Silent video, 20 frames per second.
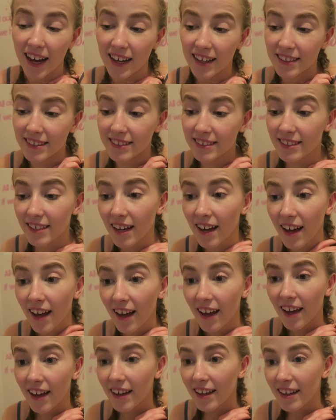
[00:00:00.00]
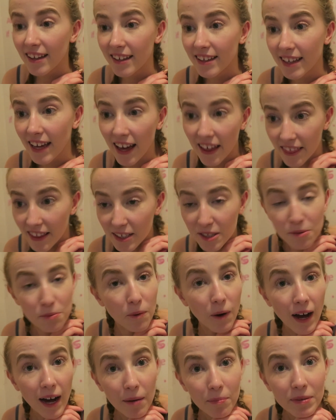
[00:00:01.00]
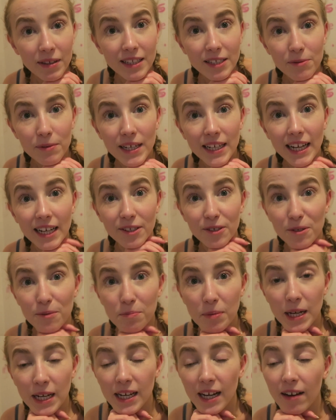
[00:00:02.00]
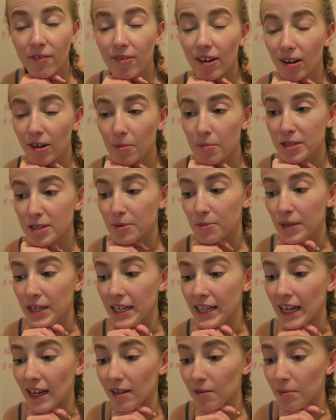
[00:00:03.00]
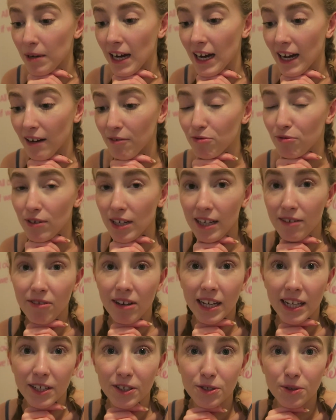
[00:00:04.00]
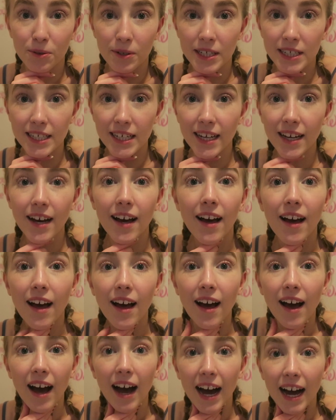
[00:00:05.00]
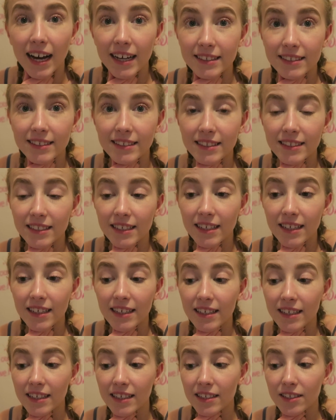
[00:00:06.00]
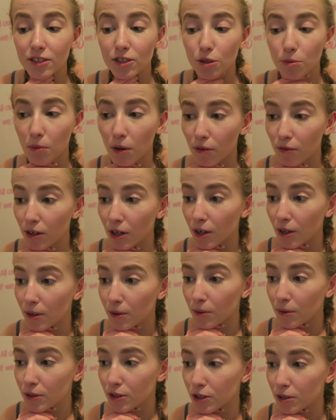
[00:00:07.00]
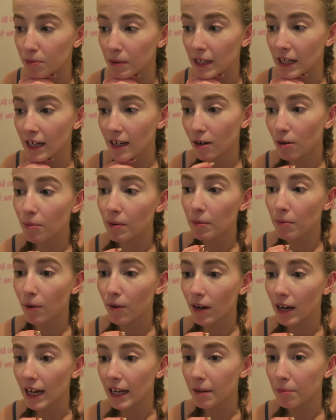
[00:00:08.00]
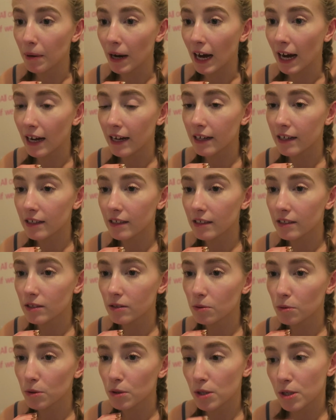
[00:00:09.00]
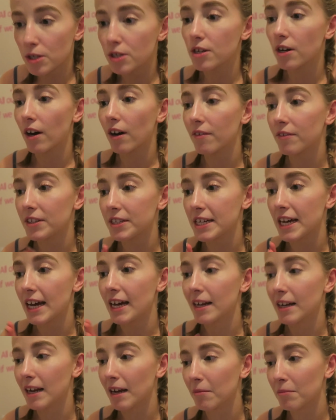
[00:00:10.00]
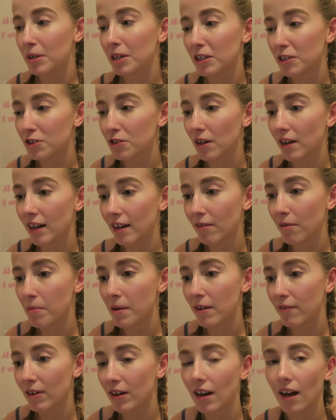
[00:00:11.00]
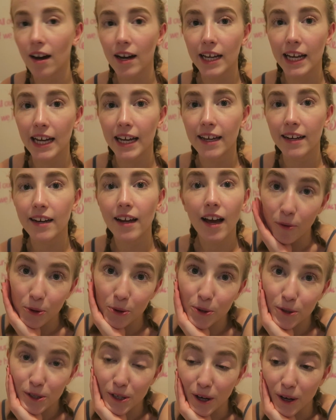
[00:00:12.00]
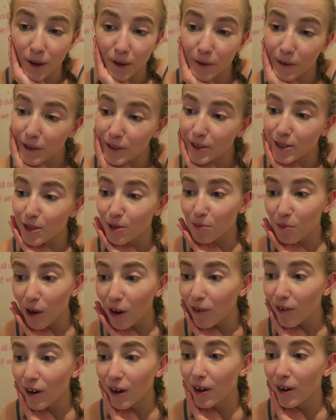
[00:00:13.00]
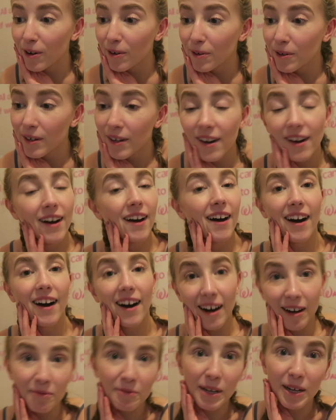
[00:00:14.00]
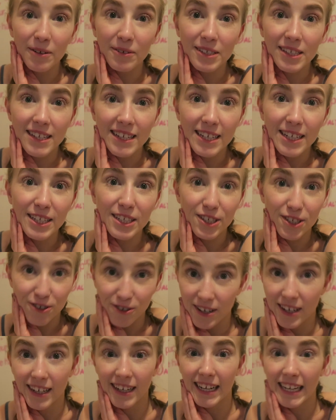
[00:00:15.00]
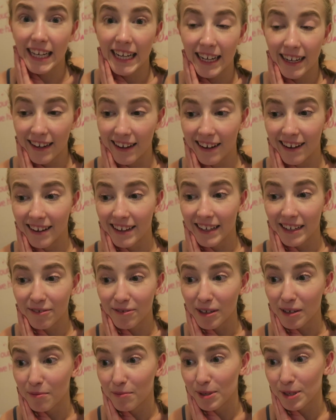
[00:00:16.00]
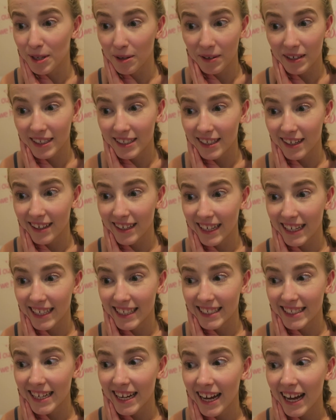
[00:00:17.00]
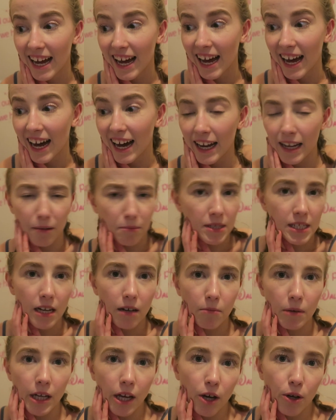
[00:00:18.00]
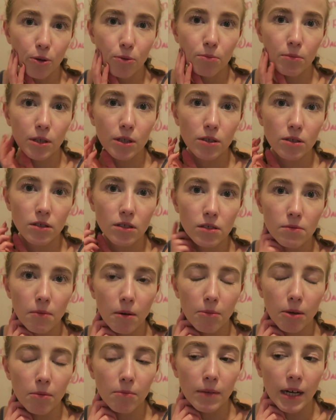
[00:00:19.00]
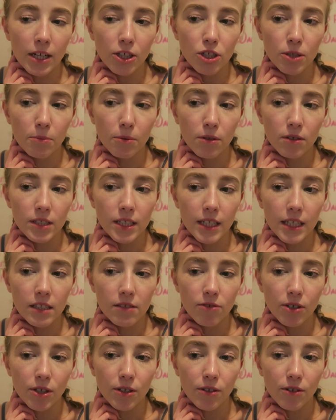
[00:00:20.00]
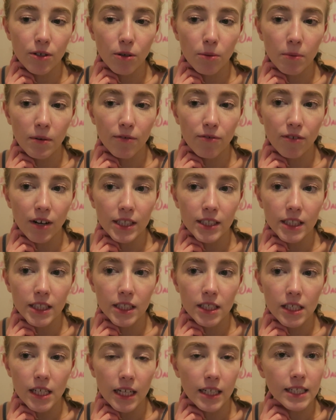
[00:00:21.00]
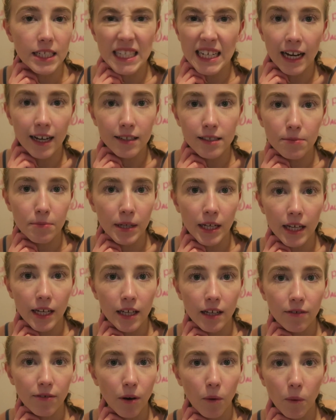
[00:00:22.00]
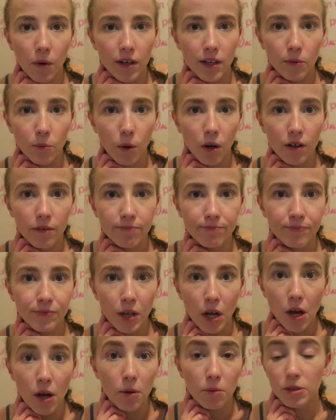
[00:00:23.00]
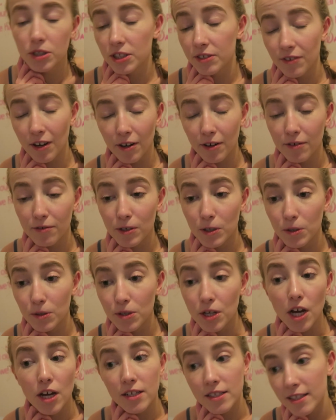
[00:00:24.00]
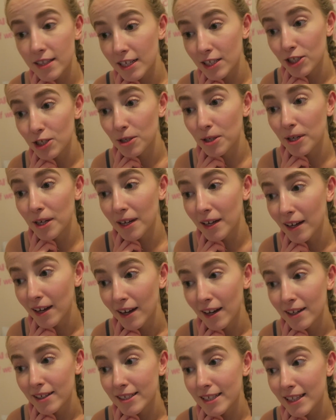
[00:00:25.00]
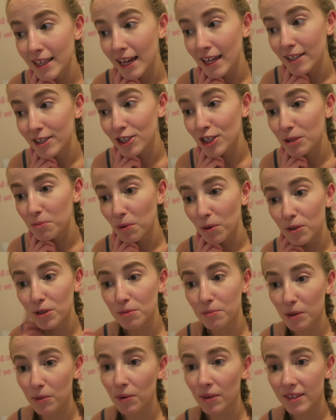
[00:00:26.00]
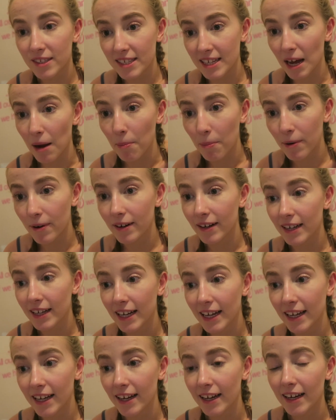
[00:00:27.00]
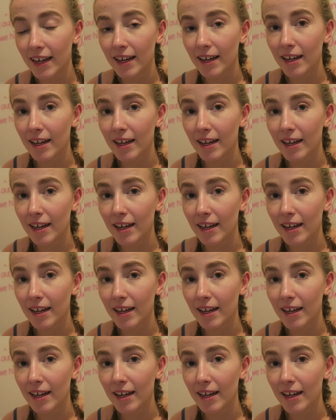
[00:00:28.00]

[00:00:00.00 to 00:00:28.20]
And yeah, that's what happened this weekend. So it's been a very busy weekend, but I have really really enjoyed it, and tomorrow should be a little bit more laid back towards the start of the day. I'm gonna try and have a bit of a lie-in. Also tomorrow I'm going to see Strictly live and I'm so excited. I am sat on my own because my mum actually booked tickets for her and a couple of friends and didn't ask me if I wanted one, which is very rude. So then she booked me one separately.